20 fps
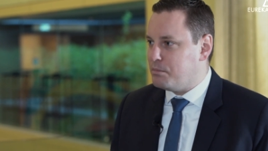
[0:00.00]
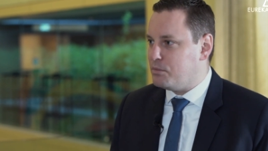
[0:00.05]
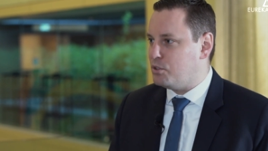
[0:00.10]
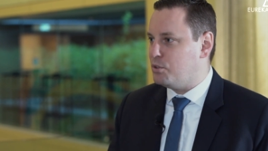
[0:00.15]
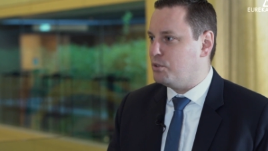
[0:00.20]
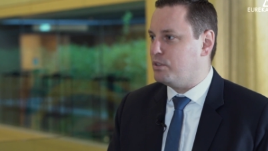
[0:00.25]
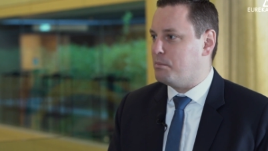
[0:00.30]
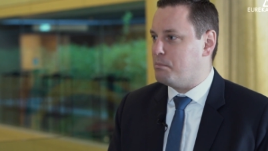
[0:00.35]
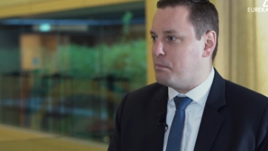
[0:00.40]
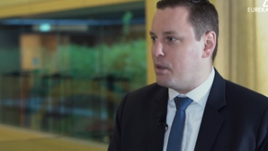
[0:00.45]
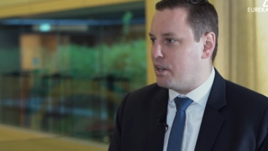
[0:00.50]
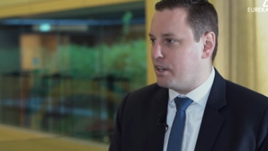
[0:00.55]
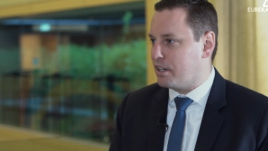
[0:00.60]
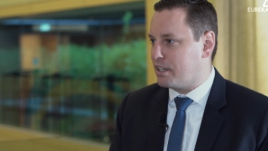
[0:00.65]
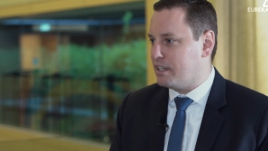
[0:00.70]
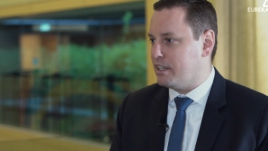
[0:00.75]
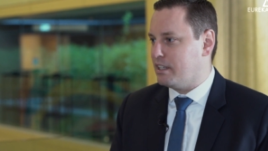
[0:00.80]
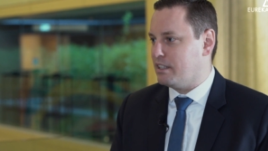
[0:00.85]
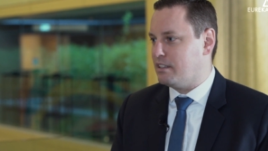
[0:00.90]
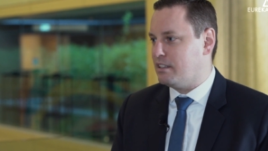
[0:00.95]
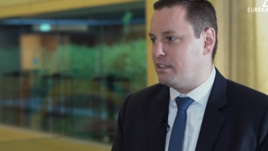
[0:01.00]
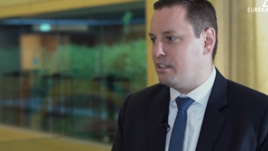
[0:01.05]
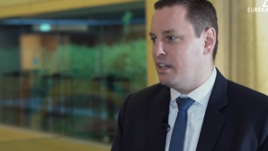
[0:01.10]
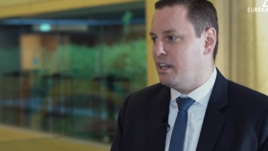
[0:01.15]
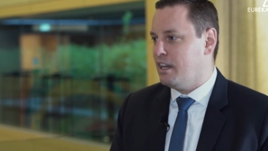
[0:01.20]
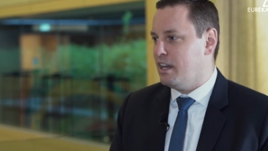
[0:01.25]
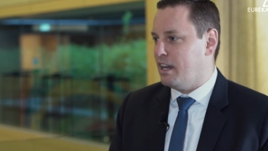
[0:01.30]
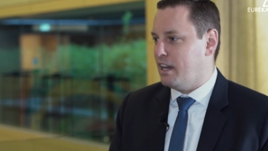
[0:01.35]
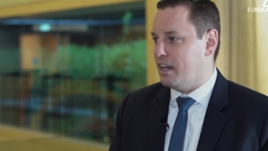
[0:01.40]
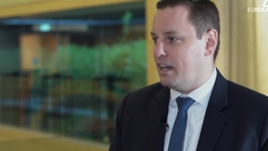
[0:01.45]
to the market
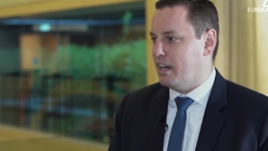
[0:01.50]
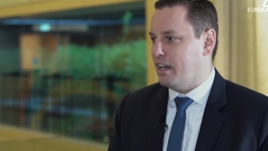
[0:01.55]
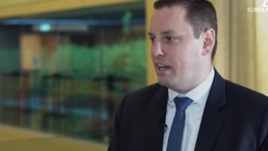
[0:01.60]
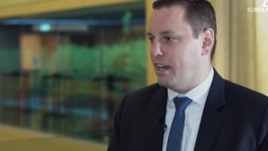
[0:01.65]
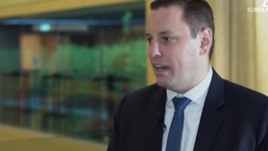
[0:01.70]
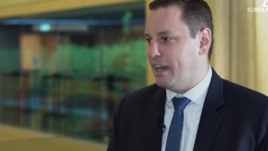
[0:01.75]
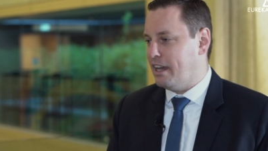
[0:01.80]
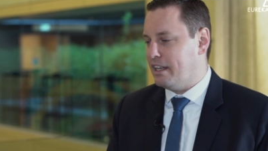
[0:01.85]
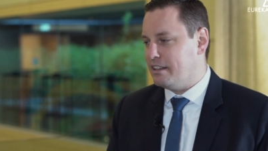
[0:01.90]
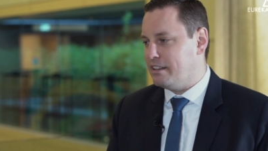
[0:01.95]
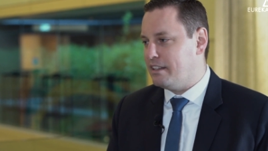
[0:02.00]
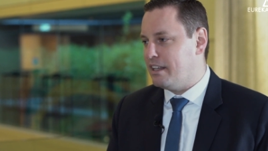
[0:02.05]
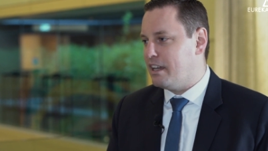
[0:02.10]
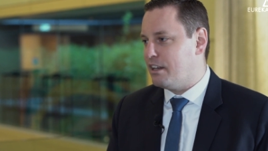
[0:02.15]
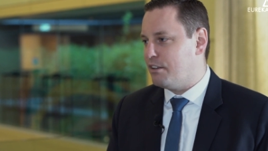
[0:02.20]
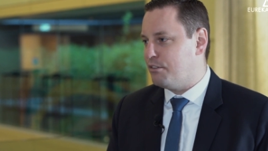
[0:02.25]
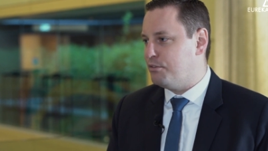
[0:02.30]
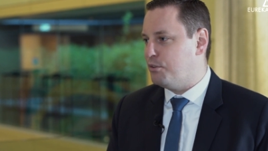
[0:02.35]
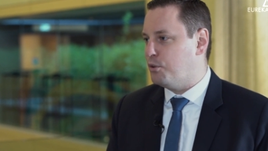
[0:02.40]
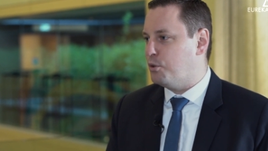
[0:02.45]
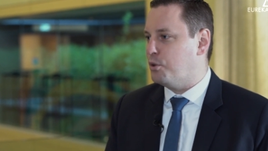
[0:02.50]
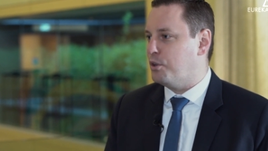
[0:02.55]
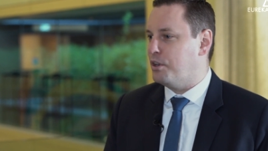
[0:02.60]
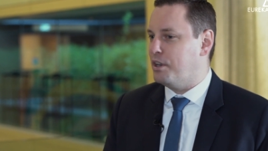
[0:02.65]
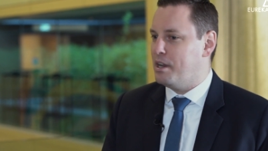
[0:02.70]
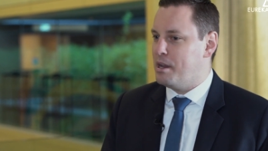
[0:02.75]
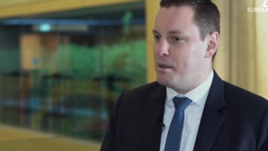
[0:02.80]
uh, and therefore